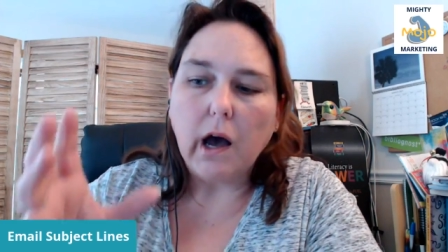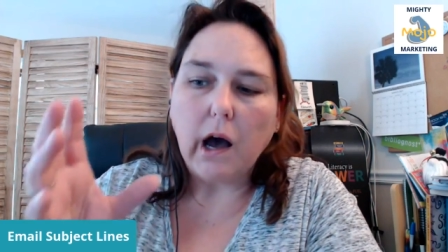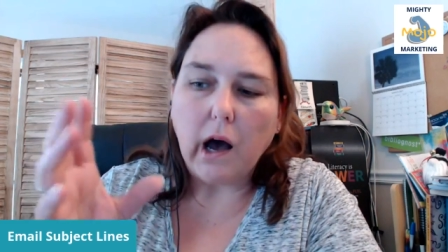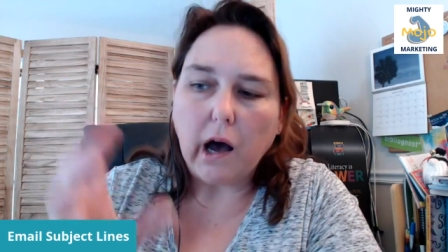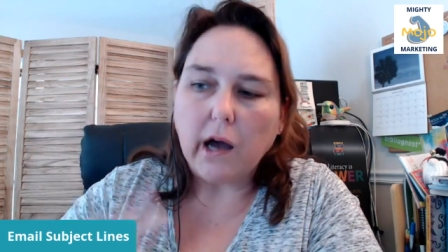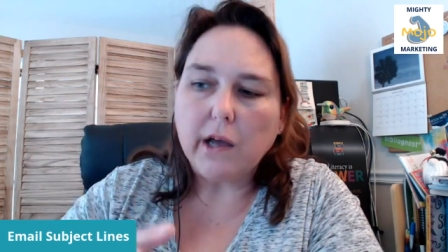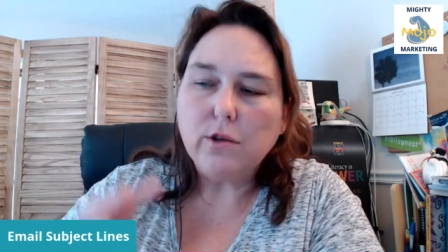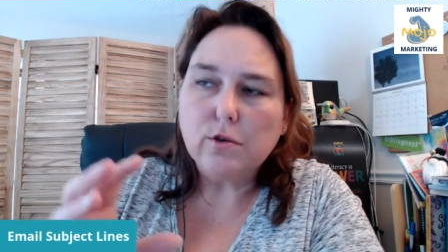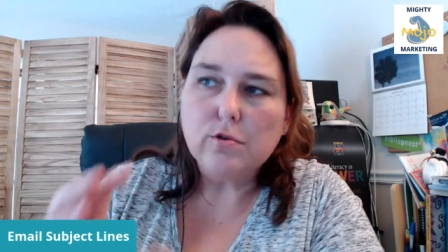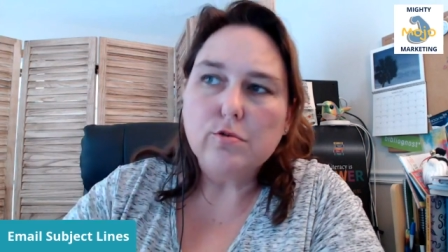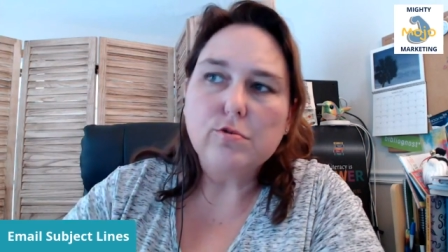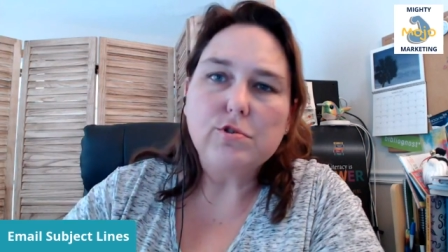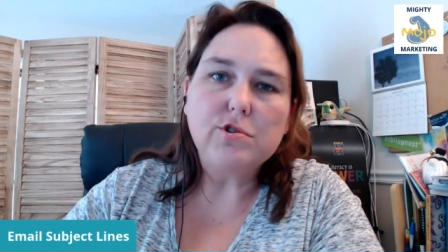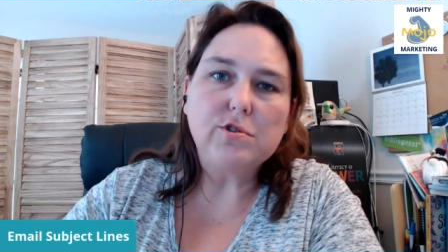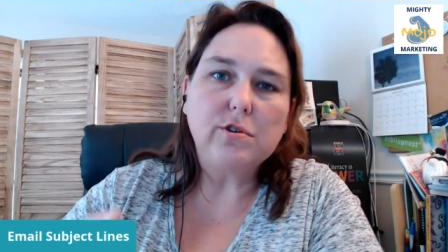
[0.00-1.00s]
I
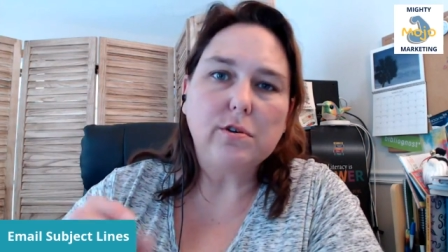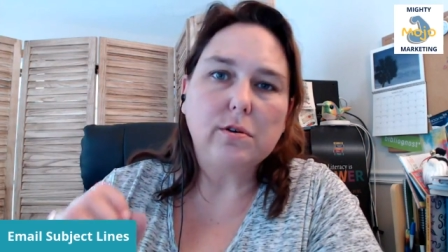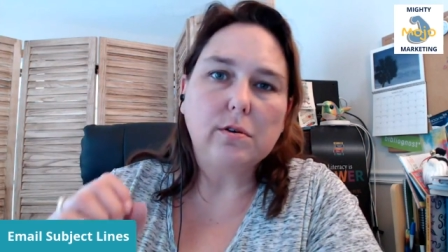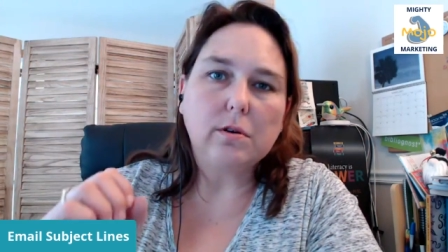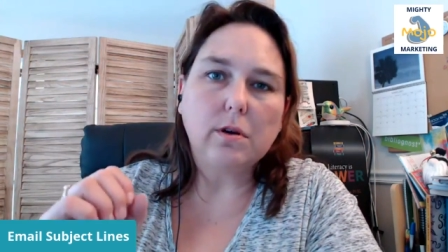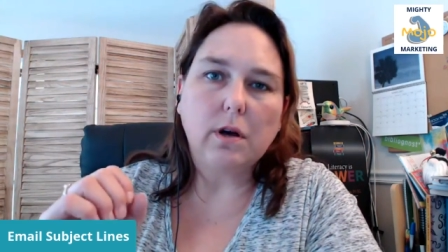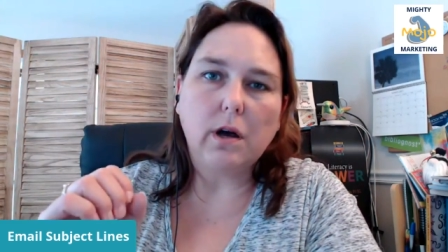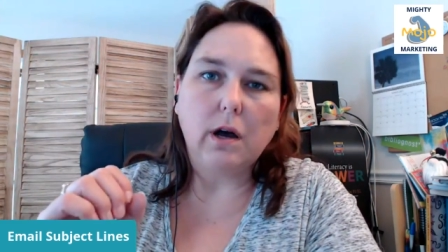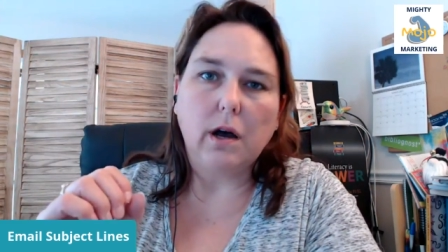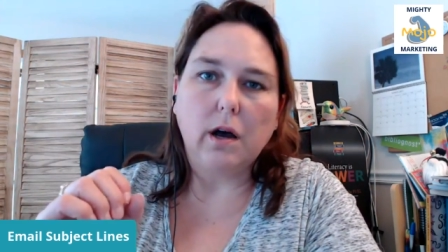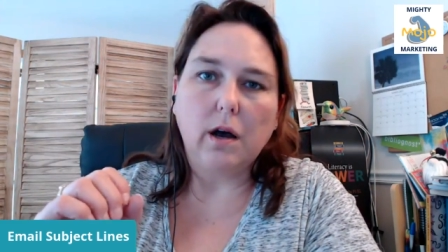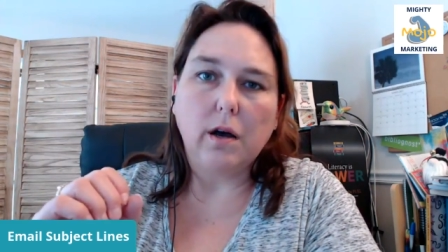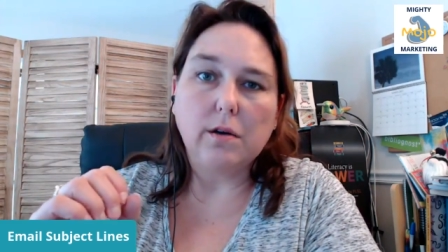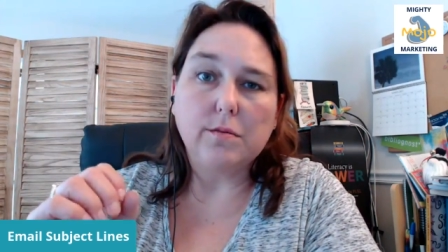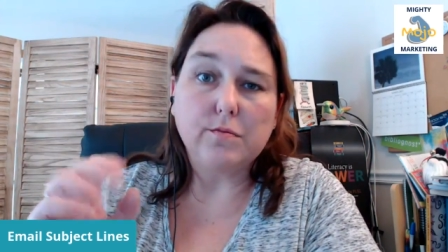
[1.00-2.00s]
used
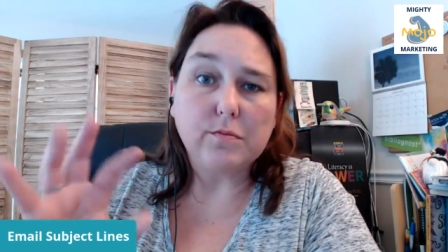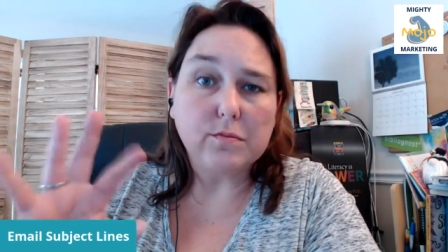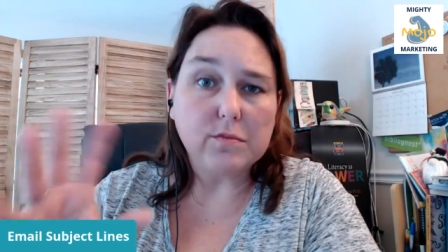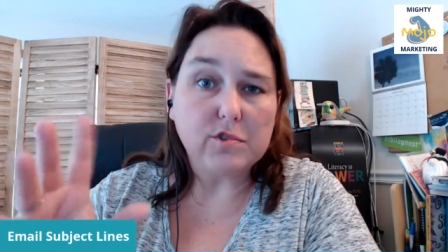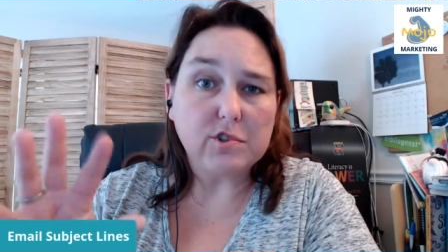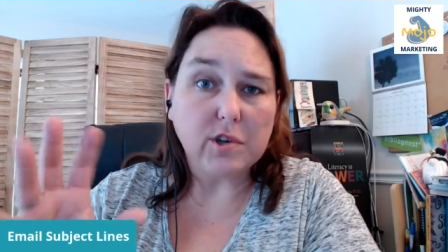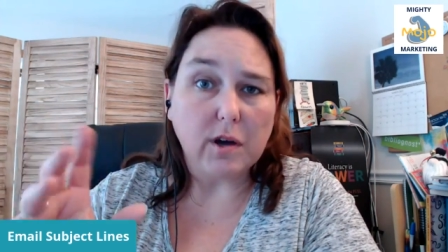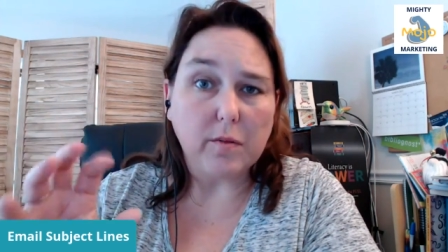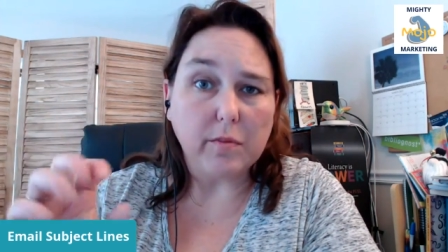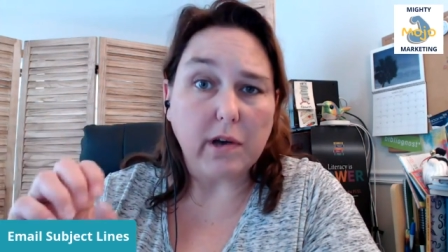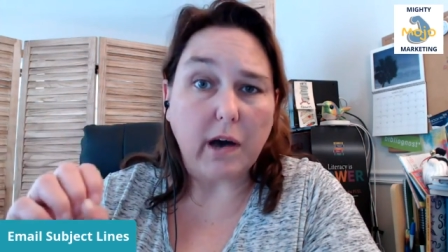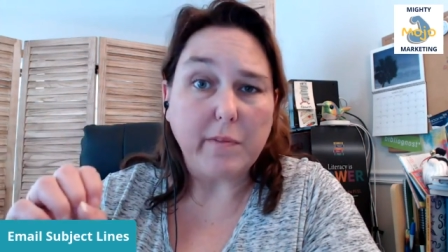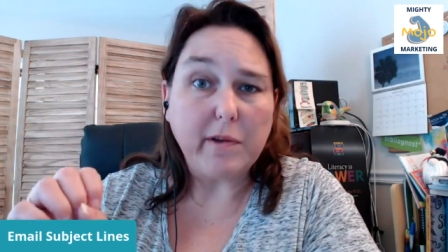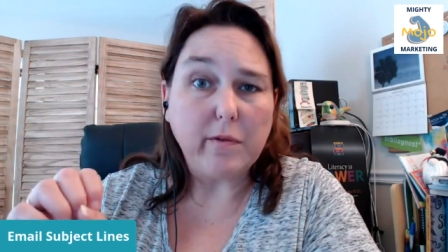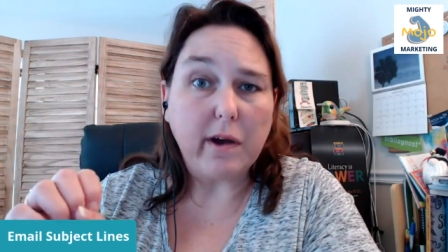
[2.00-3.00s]
some
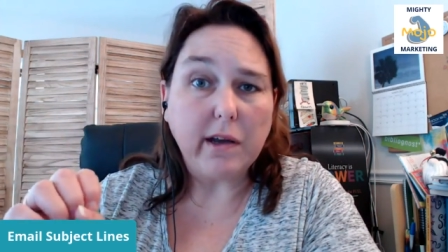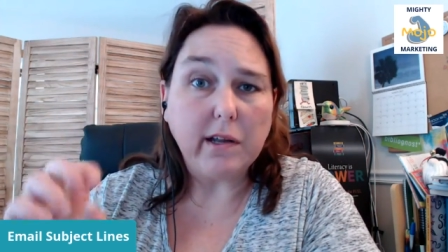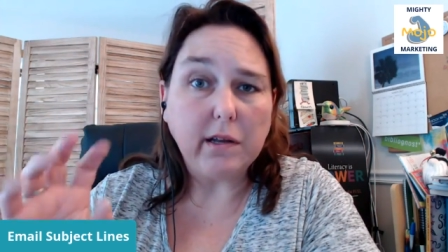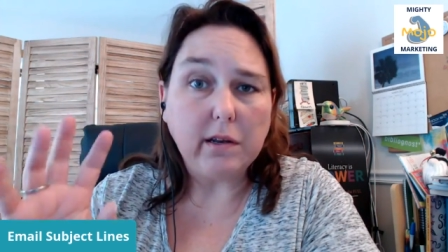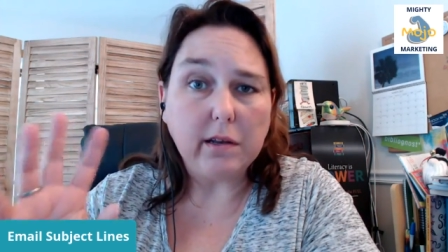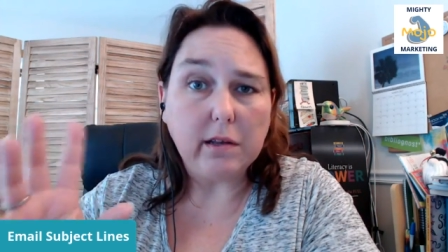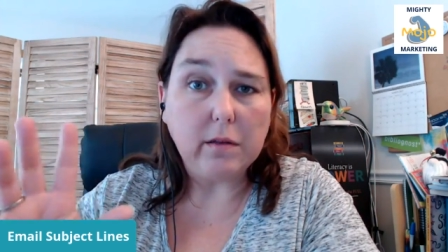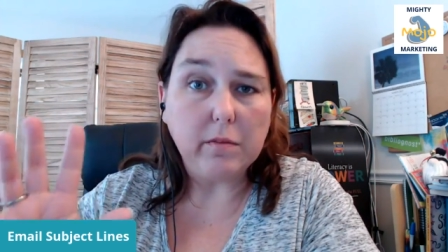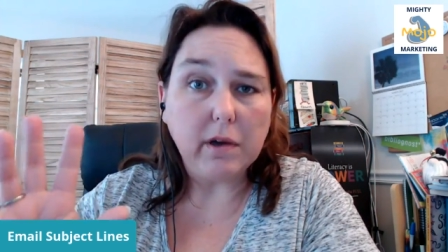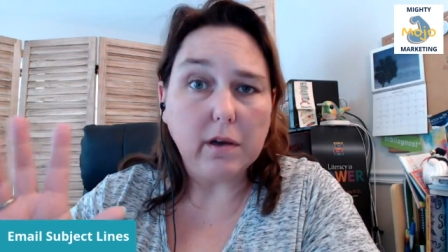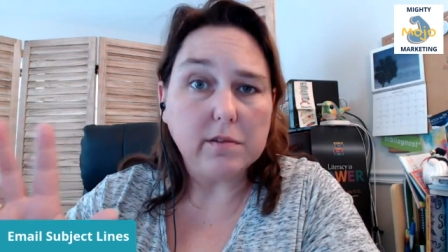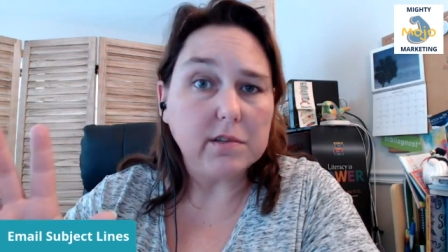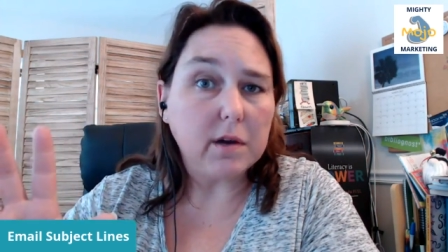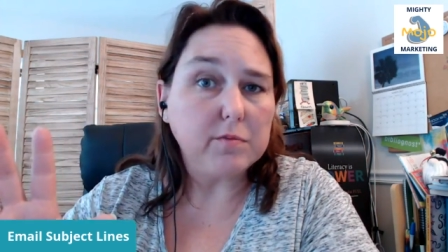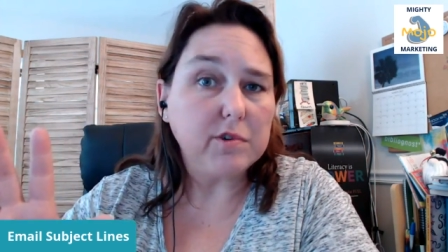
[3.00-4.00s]
copywriting email
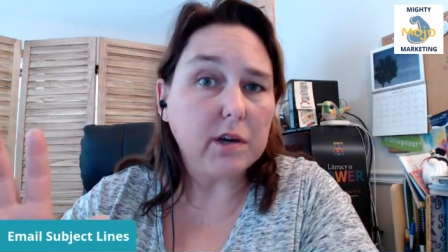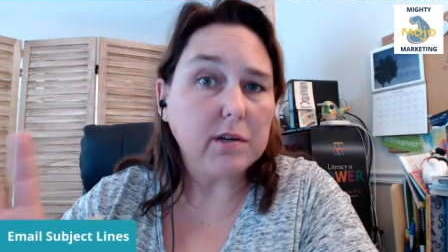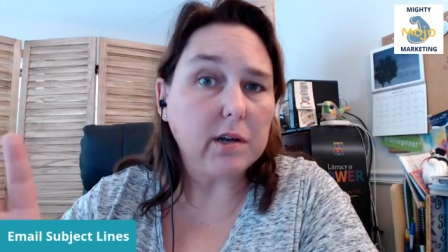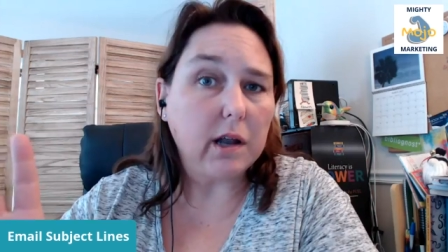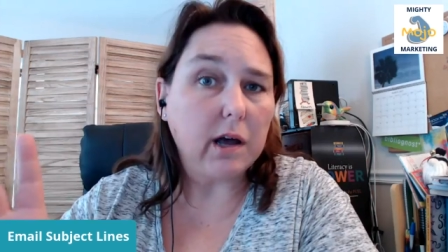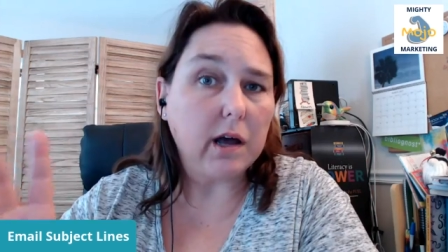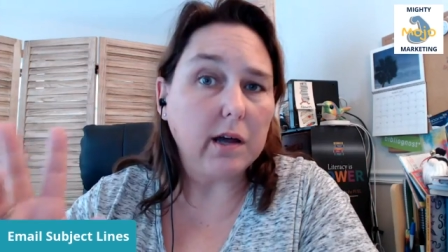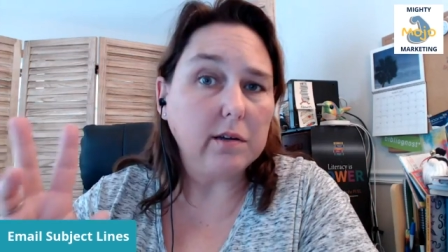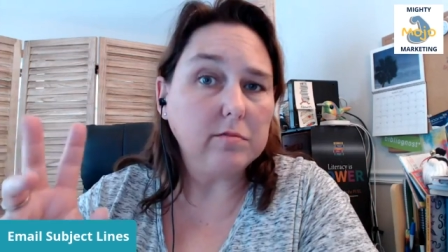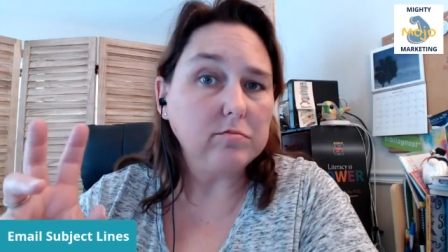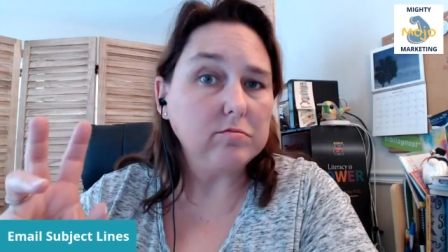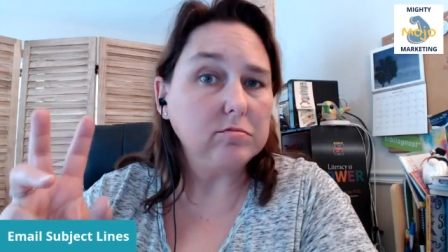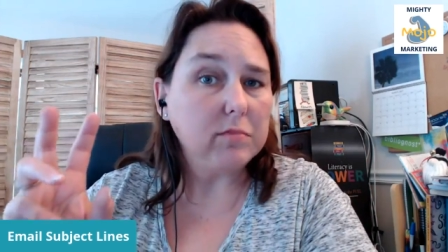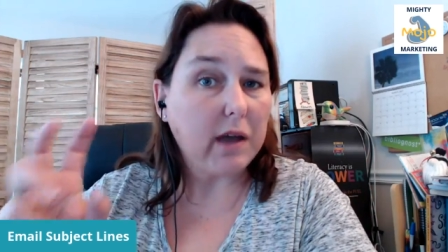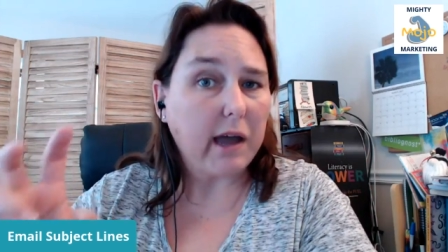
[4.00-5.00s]
subject line
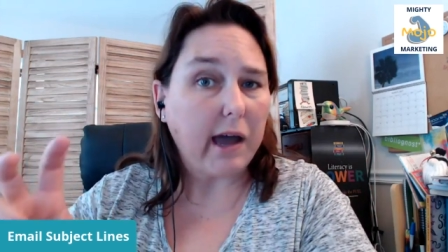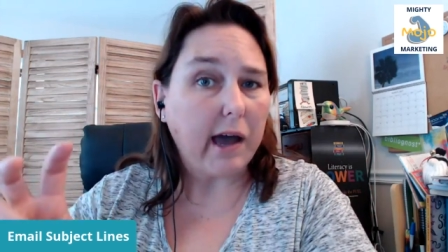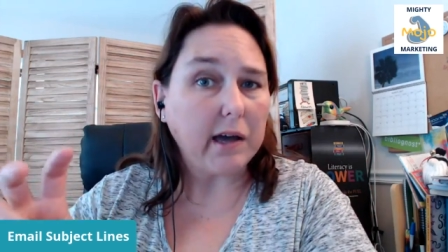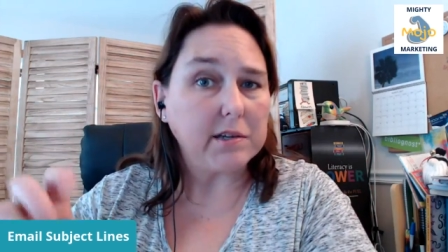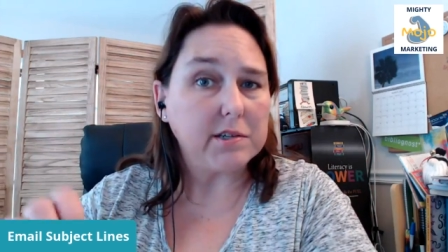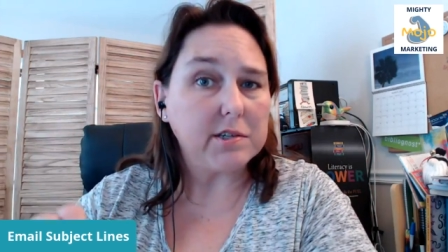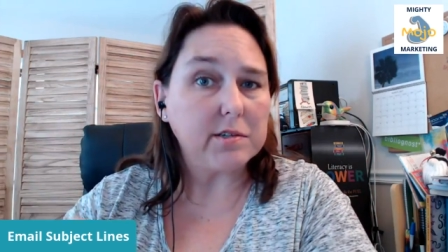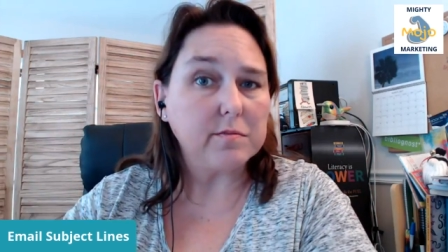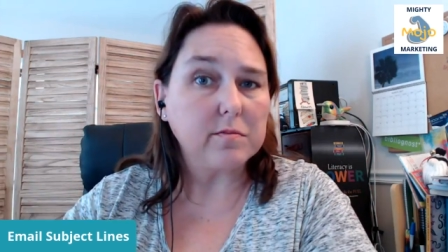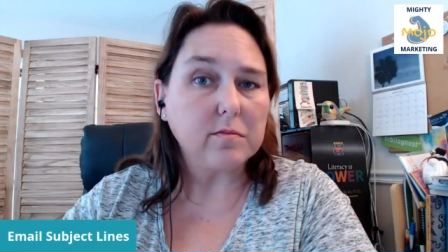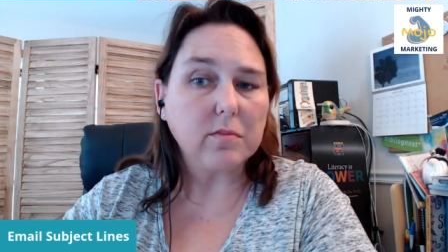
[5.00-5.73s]
hacks.